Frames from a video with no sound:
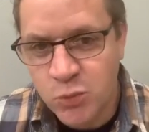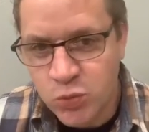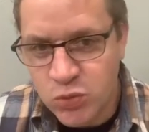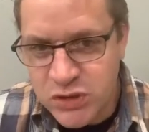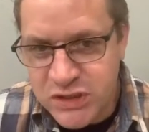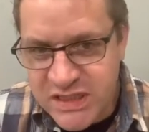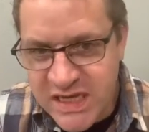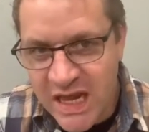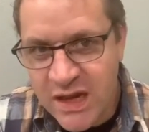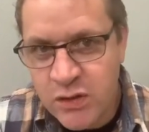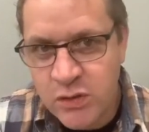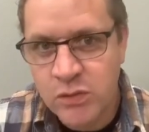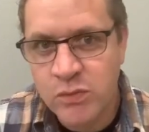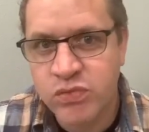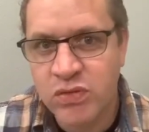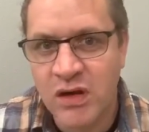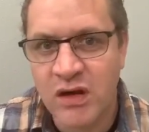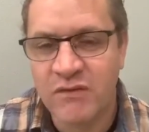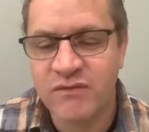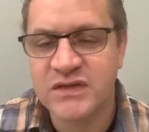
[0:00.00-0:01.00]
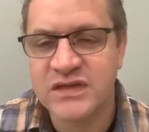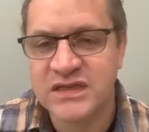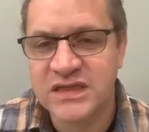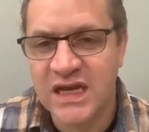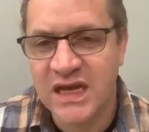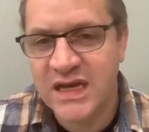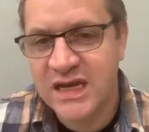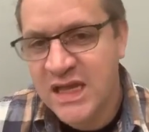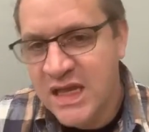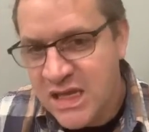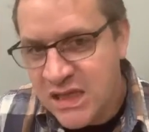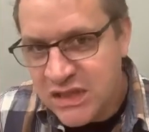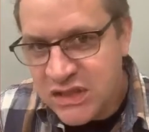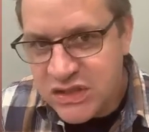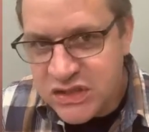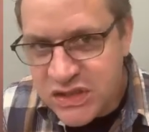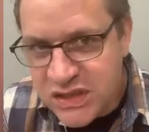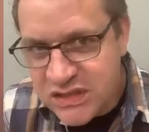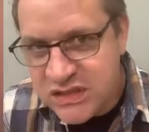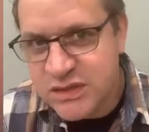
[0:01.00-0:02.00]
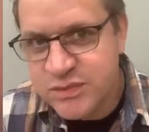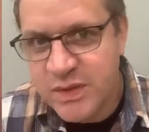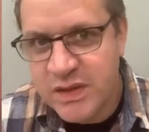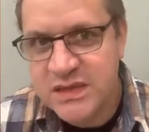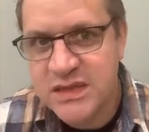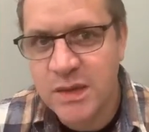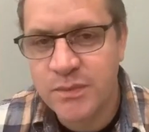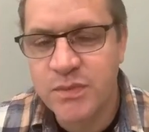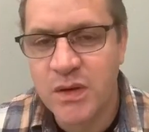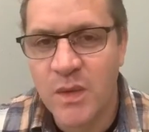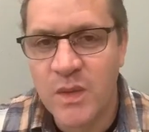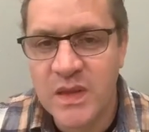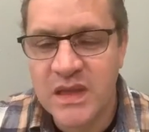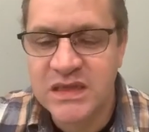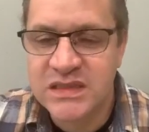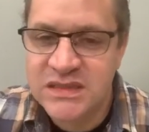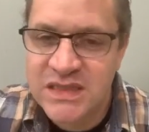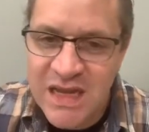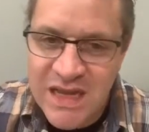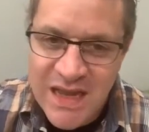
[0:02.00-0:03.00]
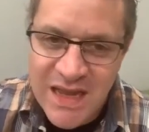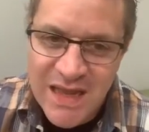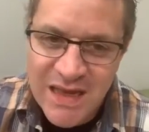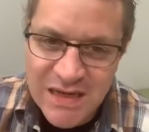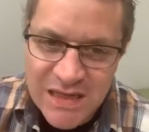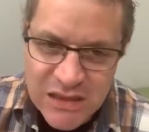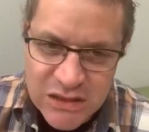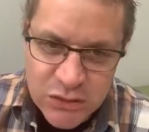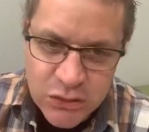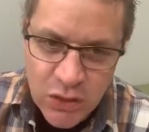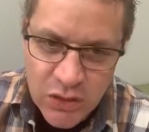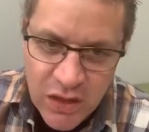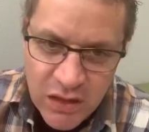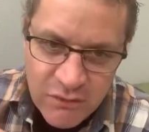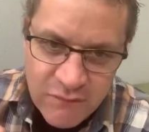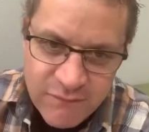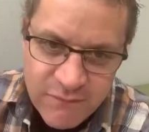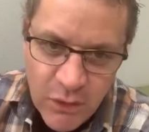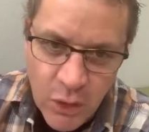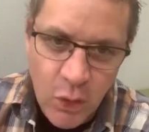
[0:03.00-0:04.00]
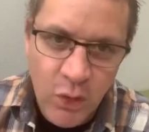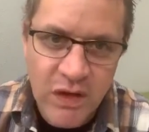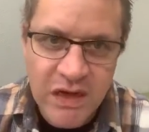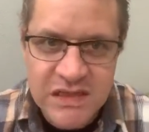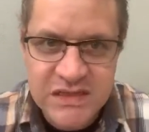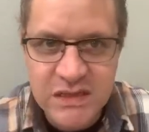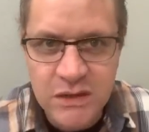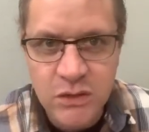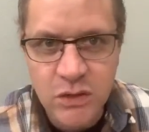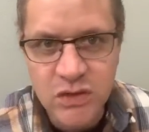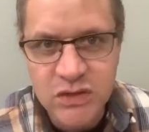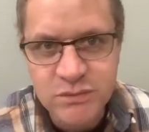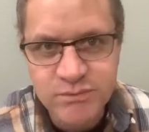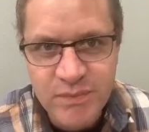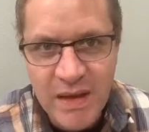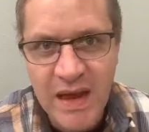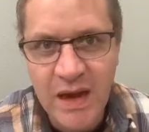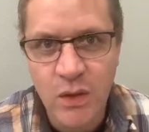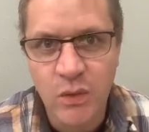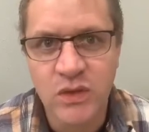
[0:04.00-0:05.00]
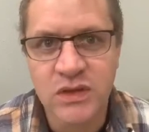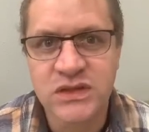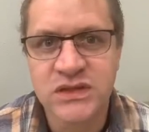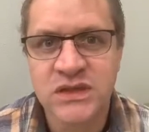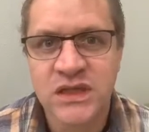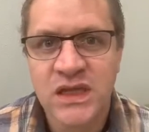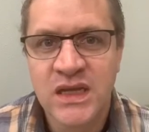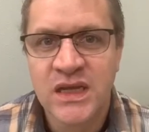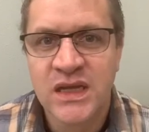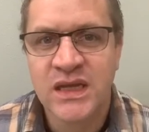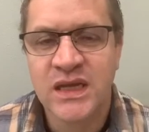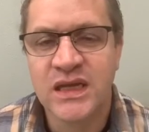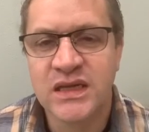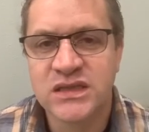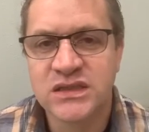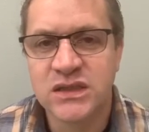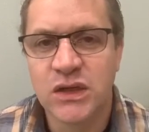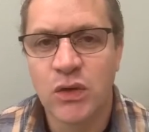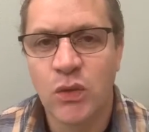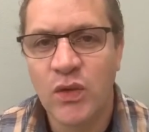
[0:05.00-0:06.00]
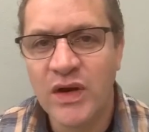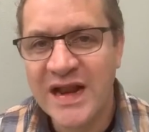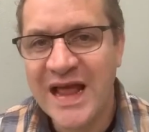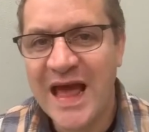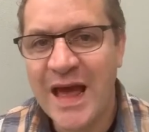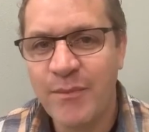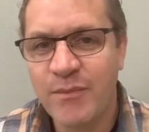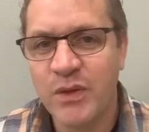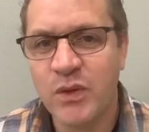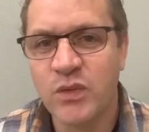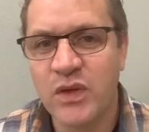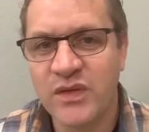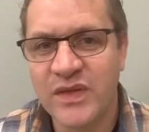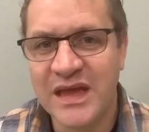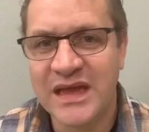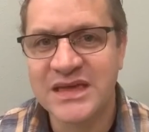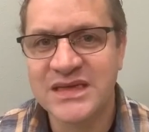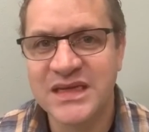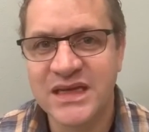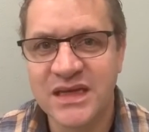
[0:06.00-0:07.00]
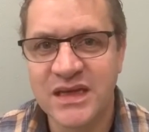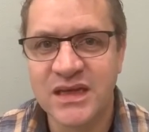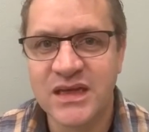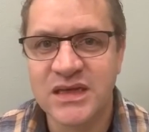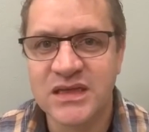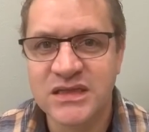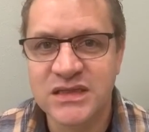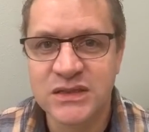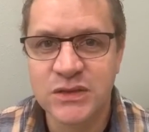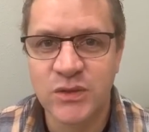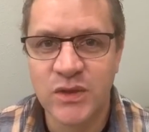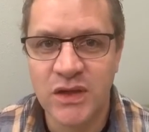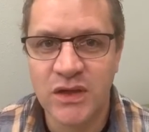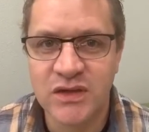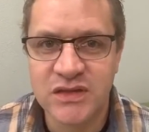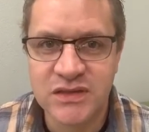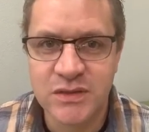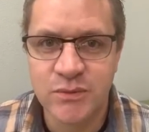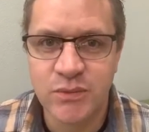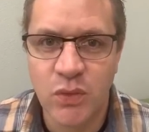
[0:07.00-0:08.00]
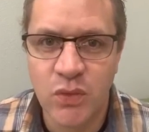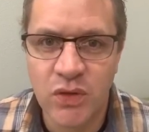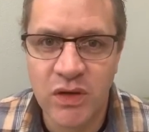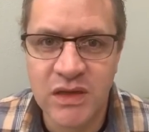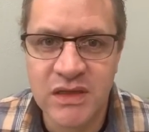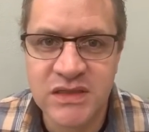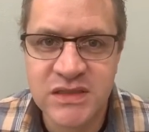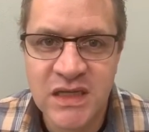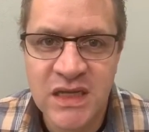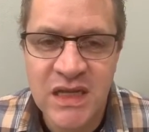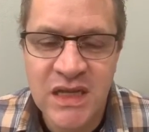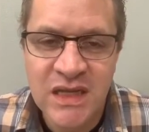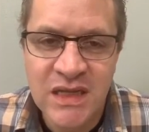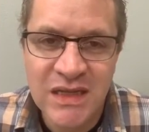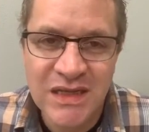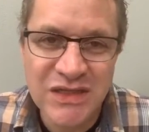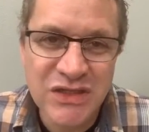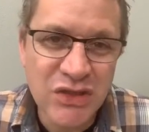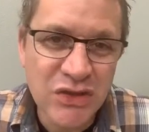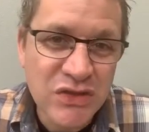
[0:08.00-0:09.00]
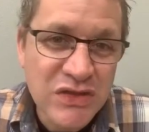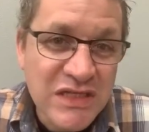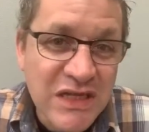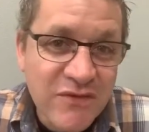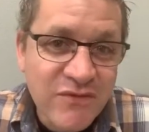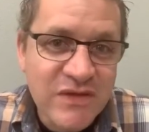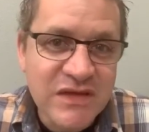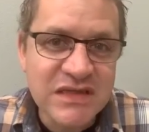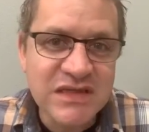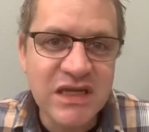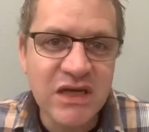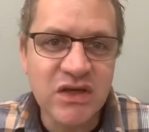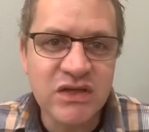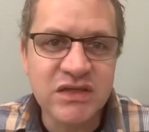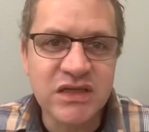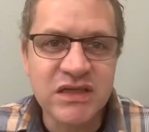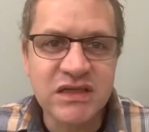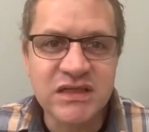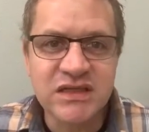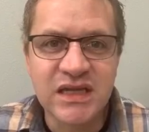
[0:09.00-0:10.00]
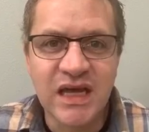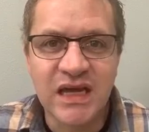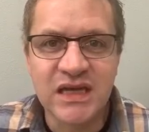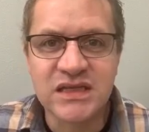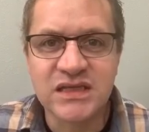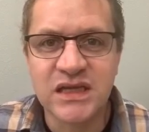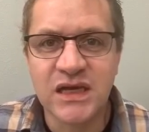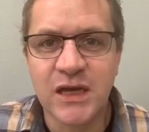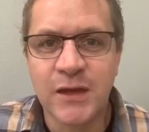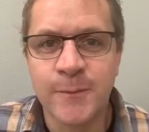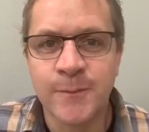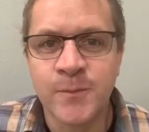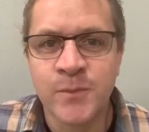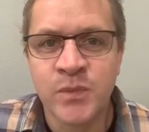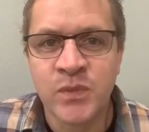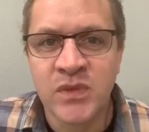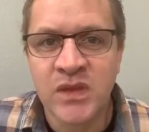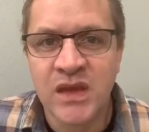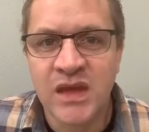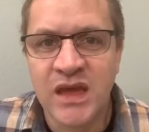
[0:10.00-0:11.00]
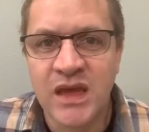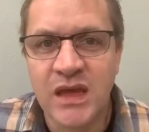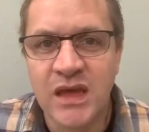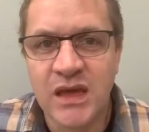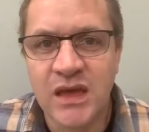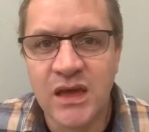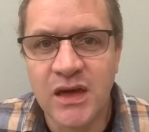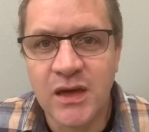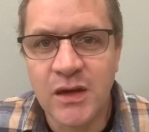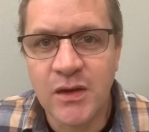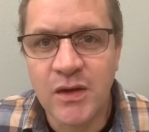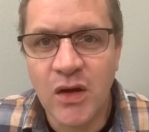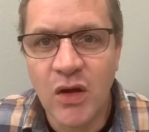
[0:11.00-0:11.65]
Daniel prophesied, Jesus picked up on this, and he's looking forward as he looks backwards. And so what happened with Antiochus? Well, it's important. Josephus tells us that he was